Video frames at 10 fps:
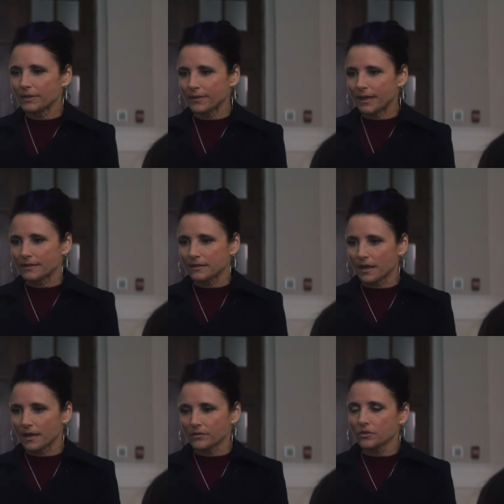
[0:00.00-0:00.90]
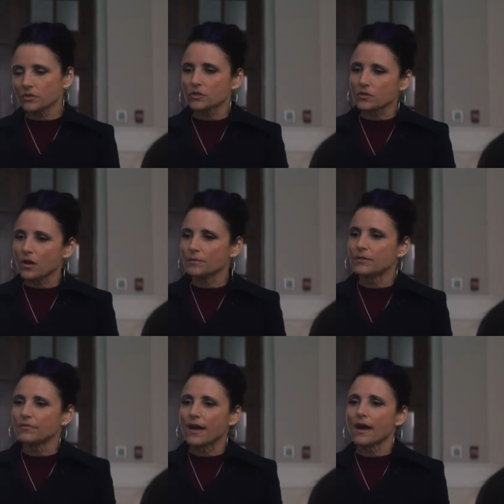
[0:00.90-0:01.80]
myself, so you can just call me
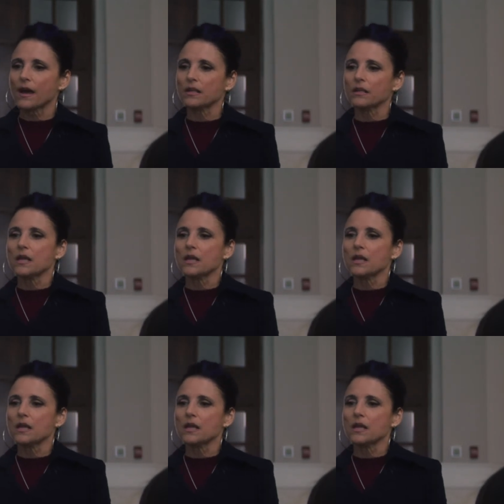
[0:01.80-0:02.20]
Val.